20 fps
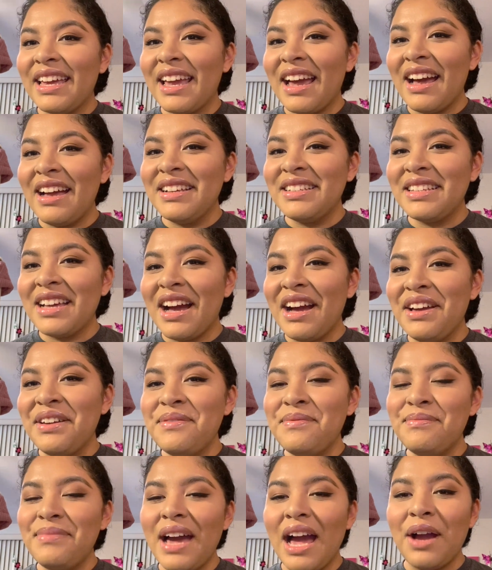guys, I
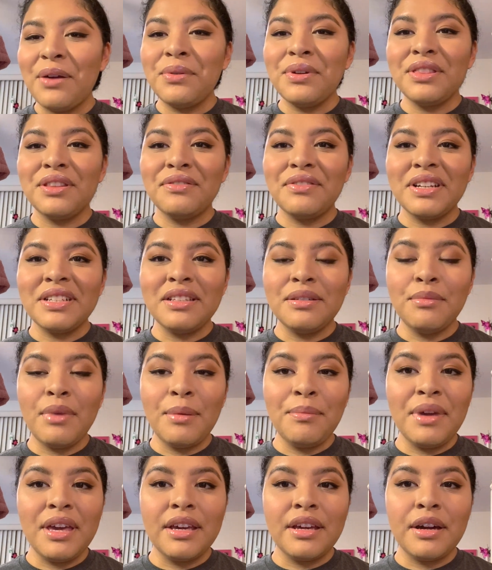am back with the rest of
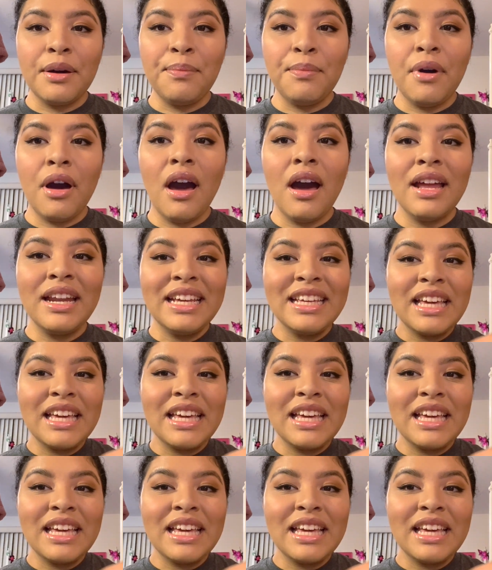my makeup on.